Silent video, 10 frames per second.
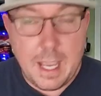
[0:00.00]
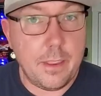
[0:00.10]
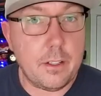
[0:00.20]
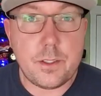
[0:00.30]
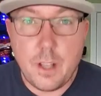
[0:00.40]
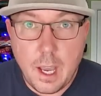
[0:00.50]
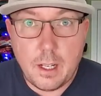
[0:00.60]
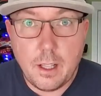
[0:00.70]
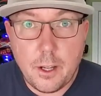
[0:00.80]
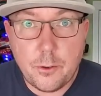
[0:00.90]
there's not
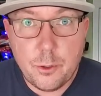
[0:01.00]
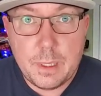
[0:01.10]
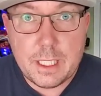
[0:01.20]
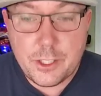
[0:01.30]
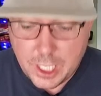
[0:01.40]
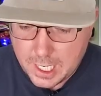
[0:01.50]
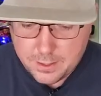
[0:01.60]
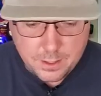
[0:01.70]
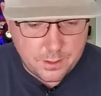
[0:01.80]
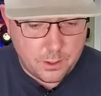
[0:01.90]
a lot of room in this
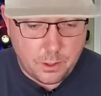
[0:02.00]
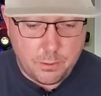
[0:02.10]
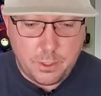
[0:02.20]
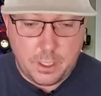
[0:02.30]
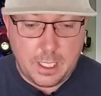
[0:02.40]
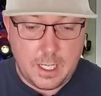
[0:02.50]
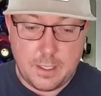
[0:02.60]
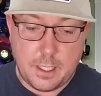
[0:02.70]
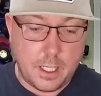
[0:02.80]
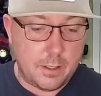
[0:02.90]
chassis, so I really had
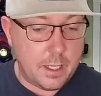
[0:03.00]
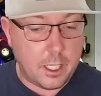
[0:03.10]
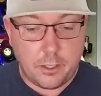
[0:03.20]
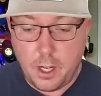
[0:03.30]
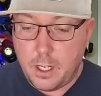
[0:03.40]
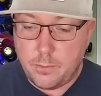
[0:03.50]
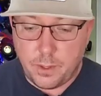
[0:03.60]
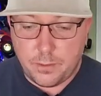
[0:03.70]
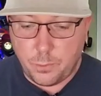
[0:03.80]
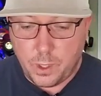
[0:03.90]
to kind of get creative
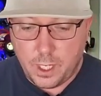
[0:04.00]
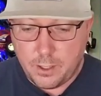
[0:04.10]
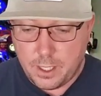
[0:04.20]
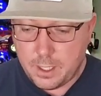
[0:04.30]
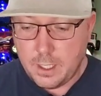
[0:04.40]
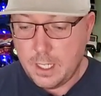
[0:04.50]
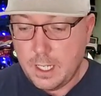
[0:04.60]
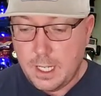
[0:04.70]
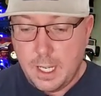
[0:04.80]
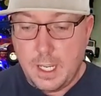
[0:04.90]
with some wiring,
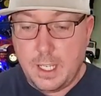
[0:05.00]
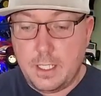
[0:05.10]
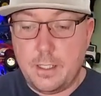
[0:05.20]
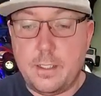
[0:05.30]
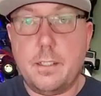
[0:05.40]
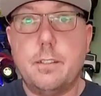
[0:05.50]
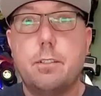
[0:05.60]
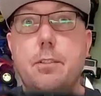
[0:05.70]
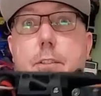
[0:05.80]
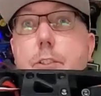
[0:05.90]
and
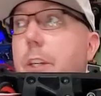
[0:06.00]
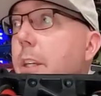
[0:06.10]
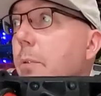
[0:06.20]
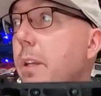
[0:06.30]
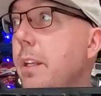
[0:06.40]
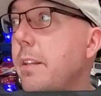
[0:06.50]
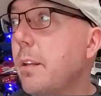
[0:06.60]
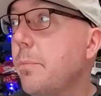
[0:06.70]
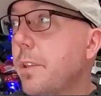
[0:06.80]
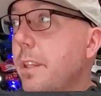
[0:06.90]
check out what I ended
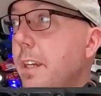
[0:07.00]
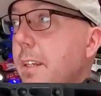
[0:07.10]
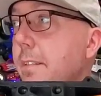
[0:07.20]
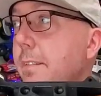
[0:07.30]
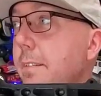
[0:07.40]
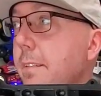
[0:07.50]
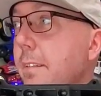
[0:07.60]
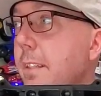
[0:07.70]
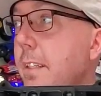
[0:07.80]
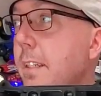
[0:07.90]
up with, guys.
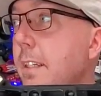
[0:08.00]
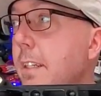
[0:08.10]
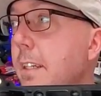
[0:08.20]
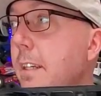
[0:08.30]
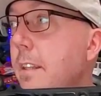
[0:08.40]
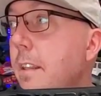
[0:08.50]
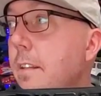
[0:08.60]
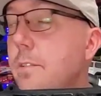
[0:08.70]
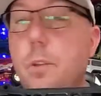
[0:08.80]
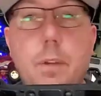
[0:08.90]

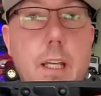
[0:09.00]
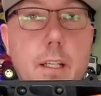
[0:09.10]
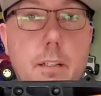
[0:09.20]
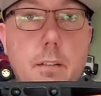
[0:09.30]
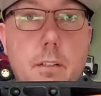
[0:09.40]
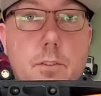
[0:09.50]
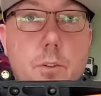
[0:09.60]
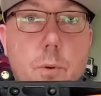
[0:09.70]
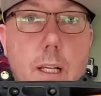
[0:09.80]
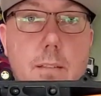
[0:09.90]
So I've got a
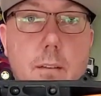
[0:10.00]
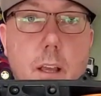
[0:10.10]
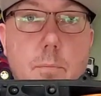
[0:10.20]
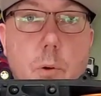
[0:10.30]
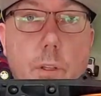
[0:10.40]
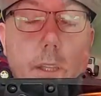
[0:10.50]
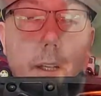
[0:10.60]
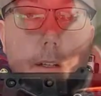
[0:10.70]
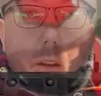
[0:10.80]
2S LiPo in there,